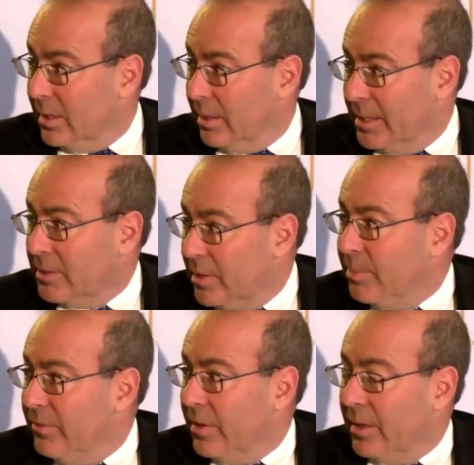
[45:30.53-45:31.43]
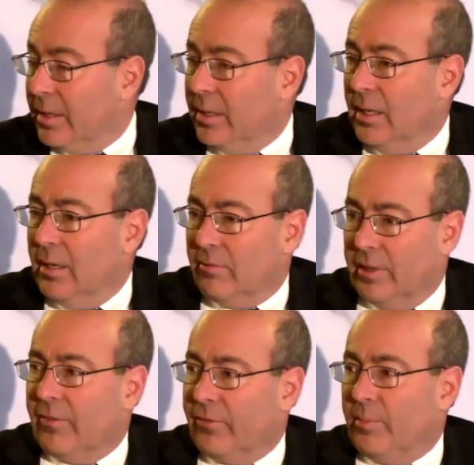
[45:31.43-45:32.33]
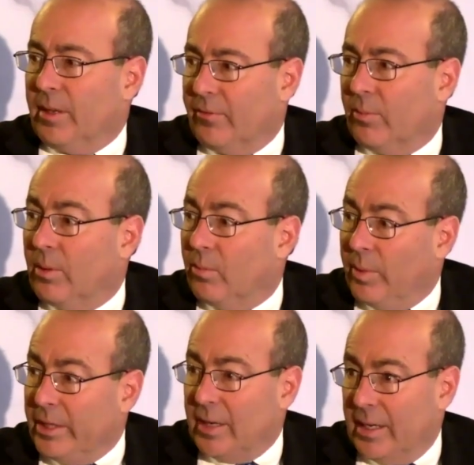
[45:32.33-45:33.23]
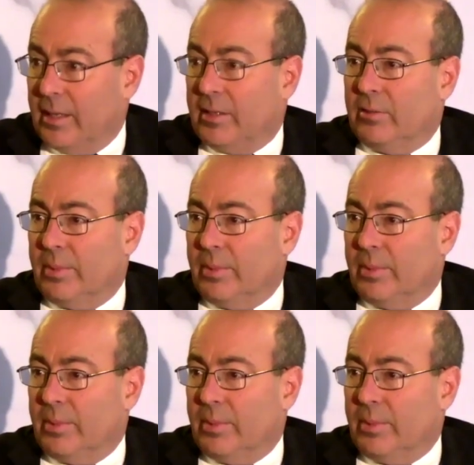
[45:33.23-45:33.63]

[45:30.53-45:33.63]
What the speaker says: I mean, it's really been very reaffirming for what we try to do,